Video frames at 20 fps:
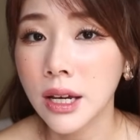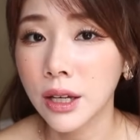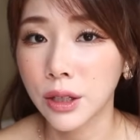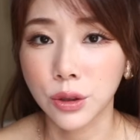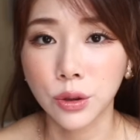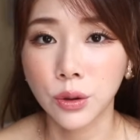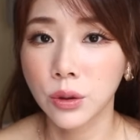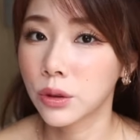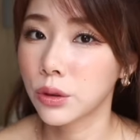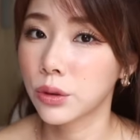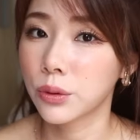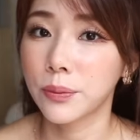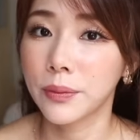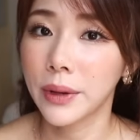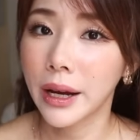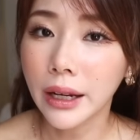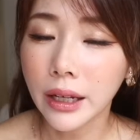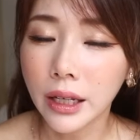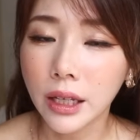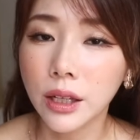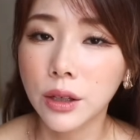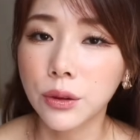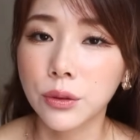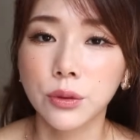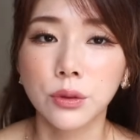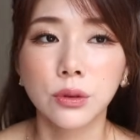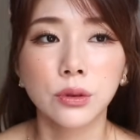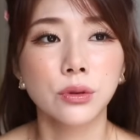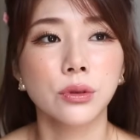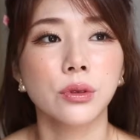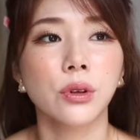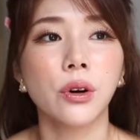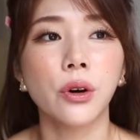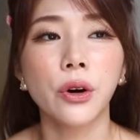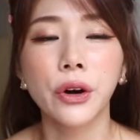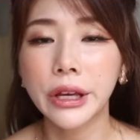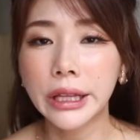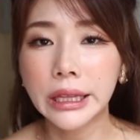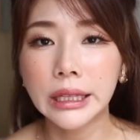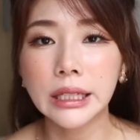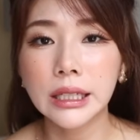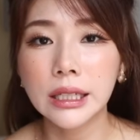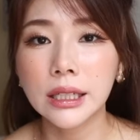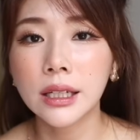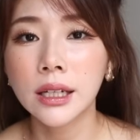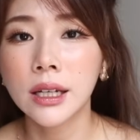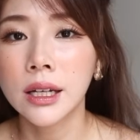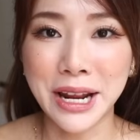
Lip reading: You don't look muddy, you don't look oily.